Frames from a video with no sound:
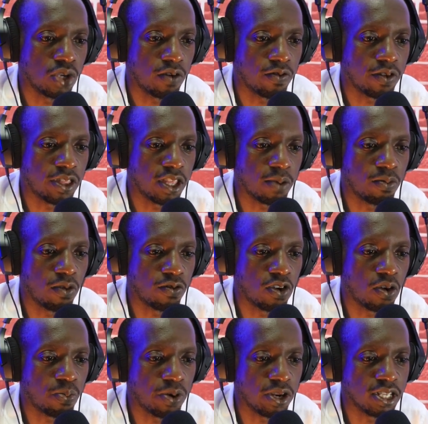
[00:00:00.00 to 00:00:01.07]
So everything
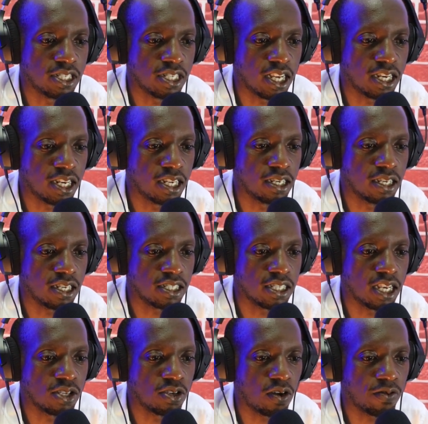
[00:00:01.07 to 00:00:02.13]
moved on pretty standard. They
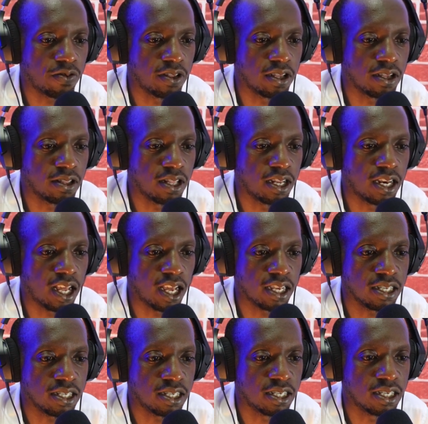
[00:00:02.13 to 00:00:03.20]
exchanged off the, the
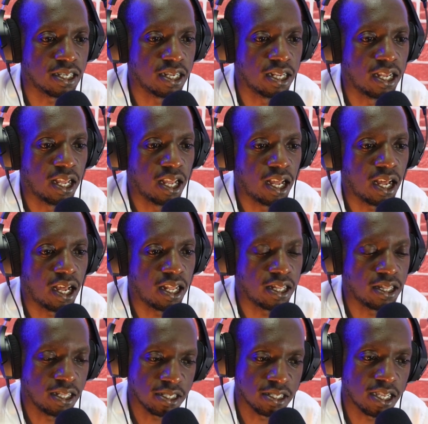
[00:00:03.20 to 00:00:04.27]
knight,
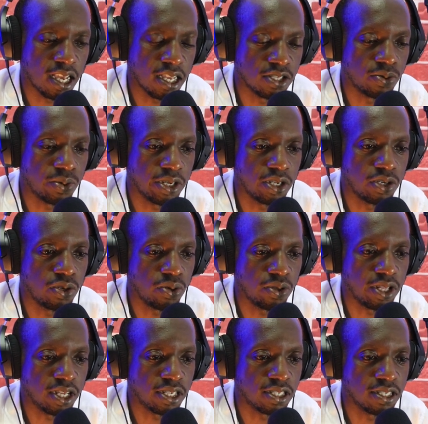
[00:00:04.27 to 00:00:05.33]
and these guys really
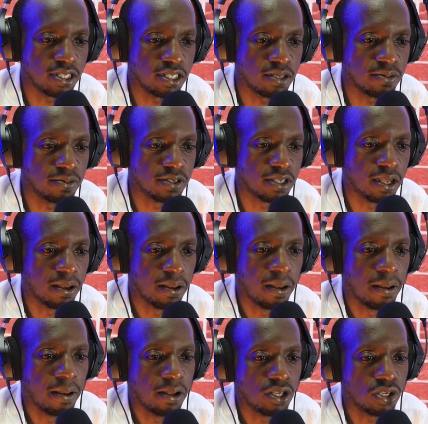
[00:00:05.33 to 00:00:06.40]
knew their systems.
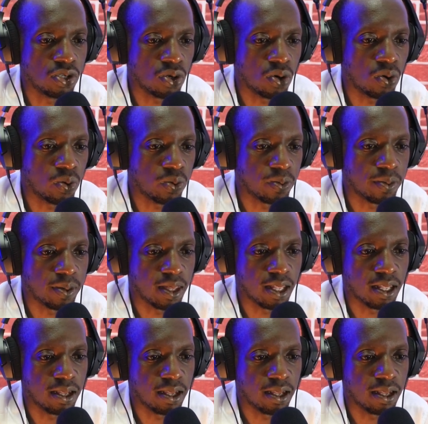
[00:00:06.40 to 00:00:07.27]
So